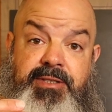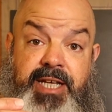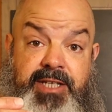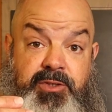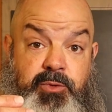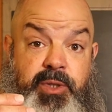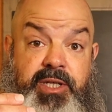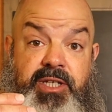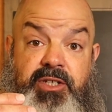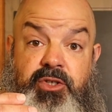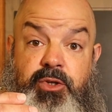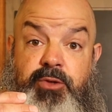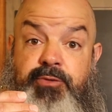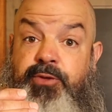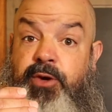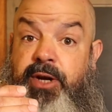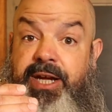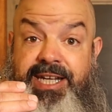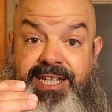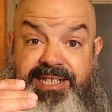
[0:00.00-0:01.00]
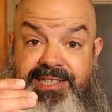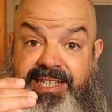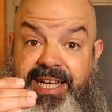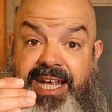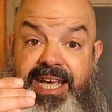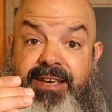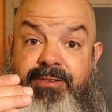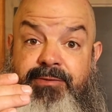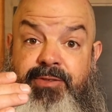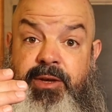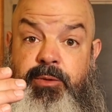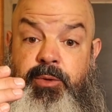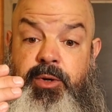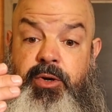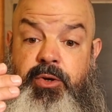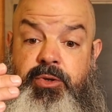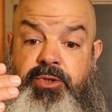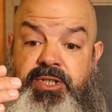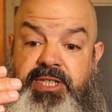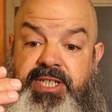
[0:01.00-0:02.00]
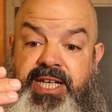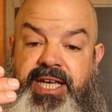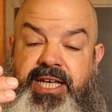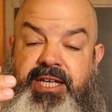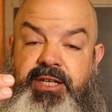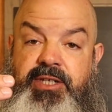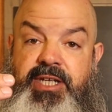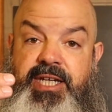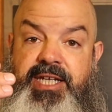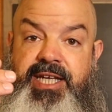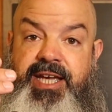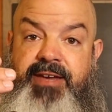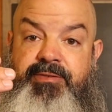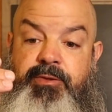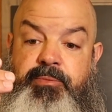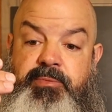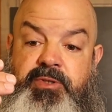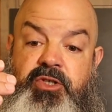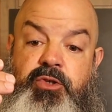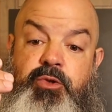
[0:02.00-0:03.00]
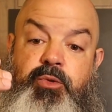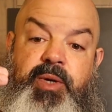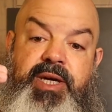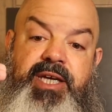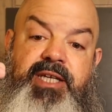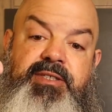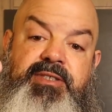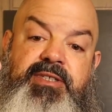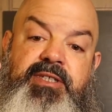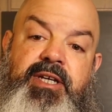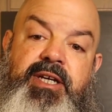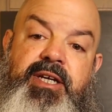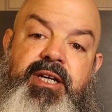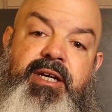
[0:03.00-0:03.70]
that's what you do for any snake if they regurgitate. You need to give them 2 weeks